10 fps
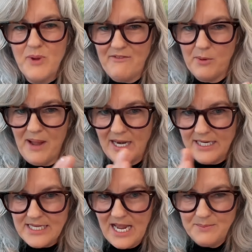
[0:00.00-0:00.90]
So we have our
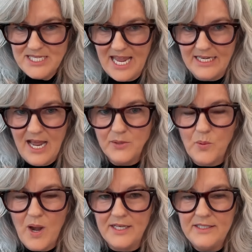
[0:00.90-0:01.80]
body types
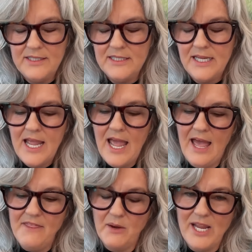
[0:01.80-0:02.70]
891,
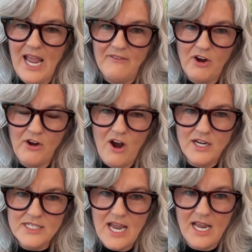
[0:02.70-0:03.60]
and then we have
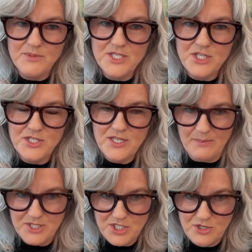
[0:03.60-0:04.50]
our heart
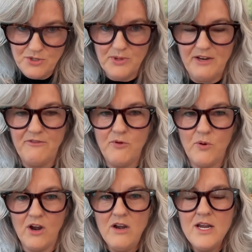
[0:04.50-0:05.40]
types, types two, three,
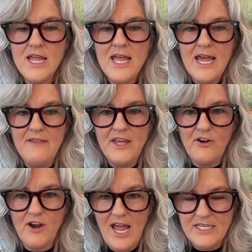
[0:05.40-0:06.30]
and four,
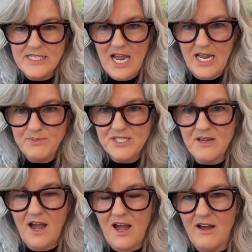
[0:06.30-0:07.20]
and then our head
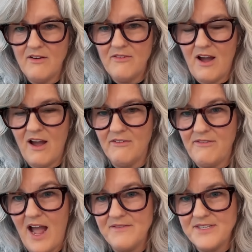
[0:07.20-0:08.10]
types uh,
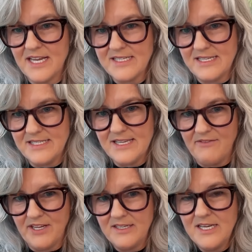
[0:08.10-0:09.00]
uh, five, six,
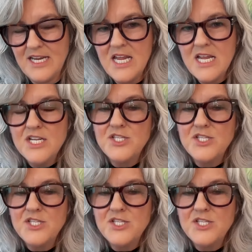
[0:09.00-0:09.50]
and seven.